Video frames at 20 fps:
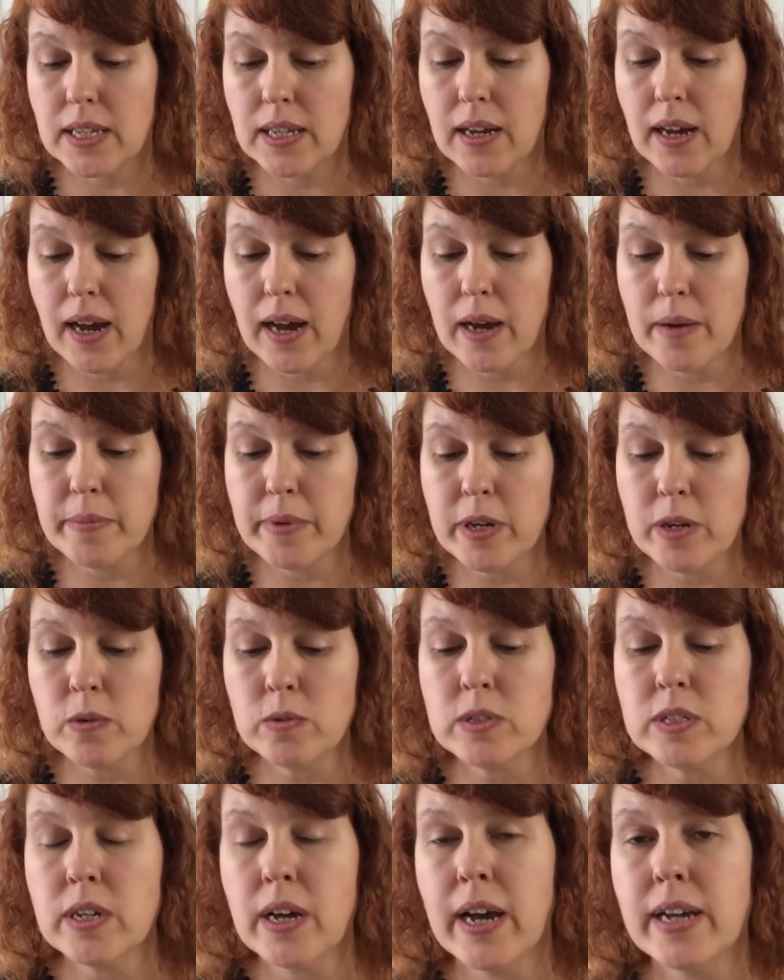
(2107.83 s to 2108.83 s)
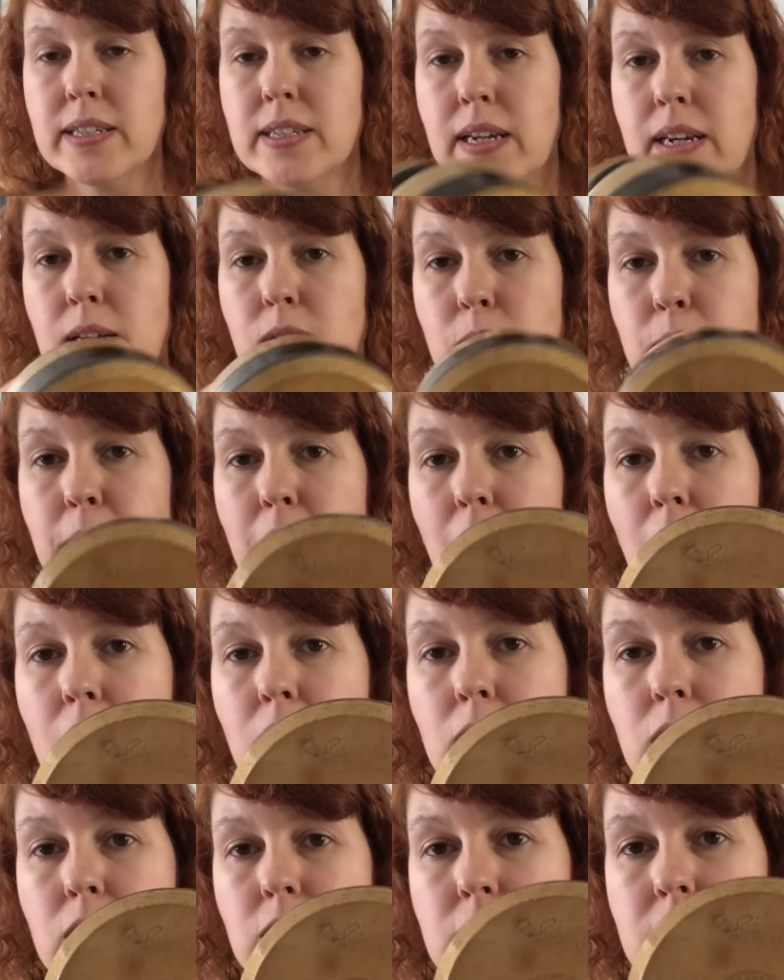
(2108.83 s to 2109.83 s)
It also has a little
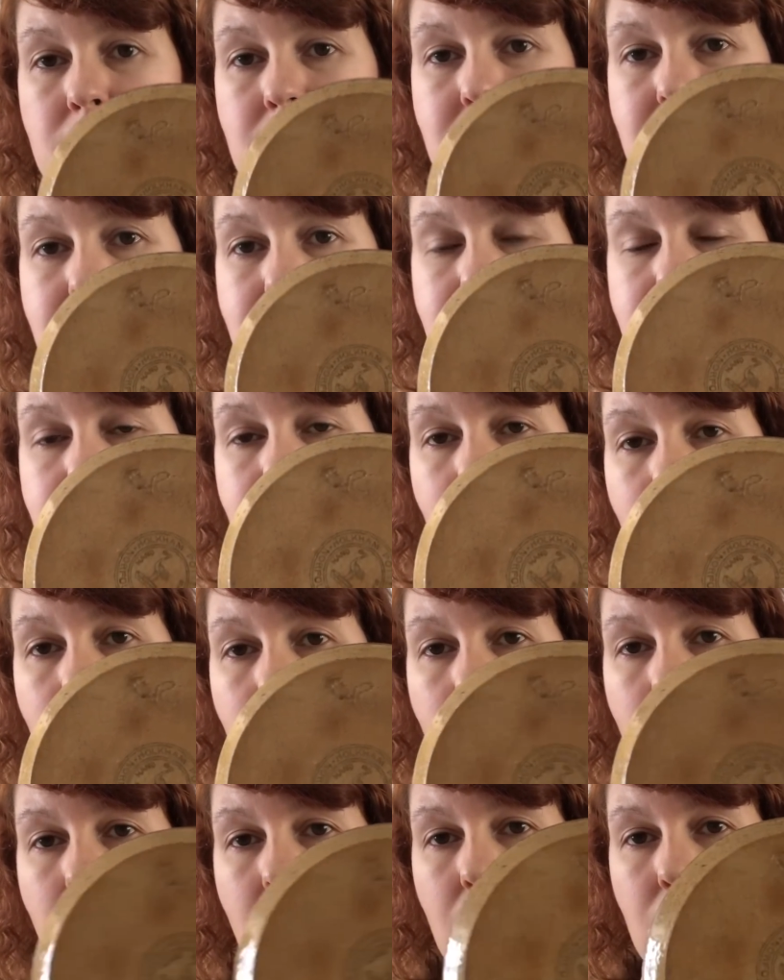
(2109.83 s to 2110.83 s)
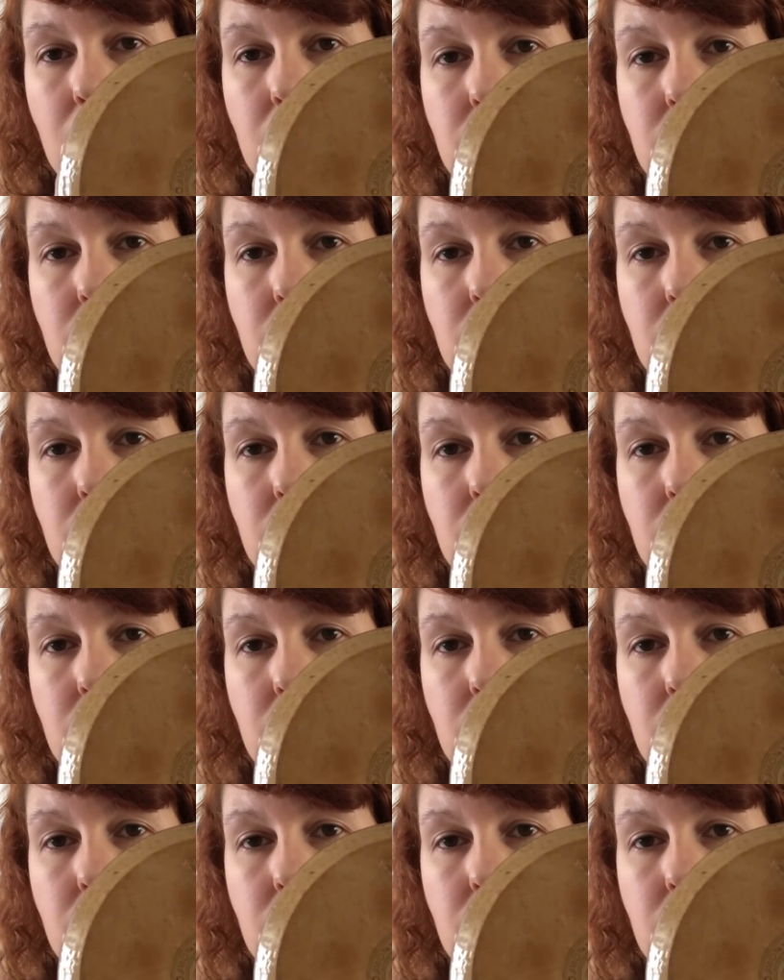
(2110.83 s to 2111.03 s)
mark CR.